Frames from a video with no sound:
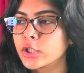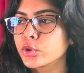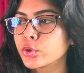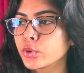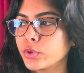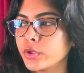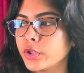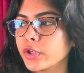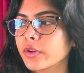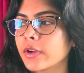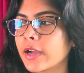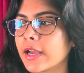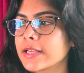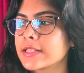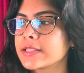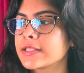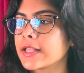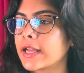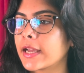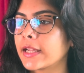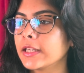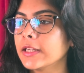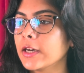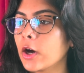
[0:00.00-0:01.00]
told you guys
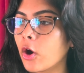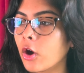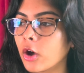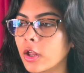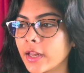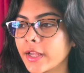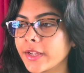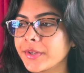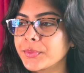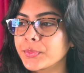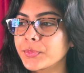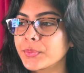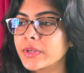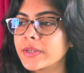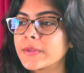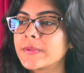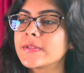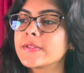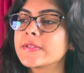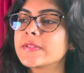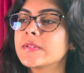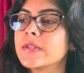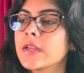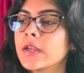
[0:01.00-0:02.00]
that all I do
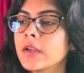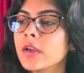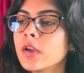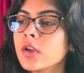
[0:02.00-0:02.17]
is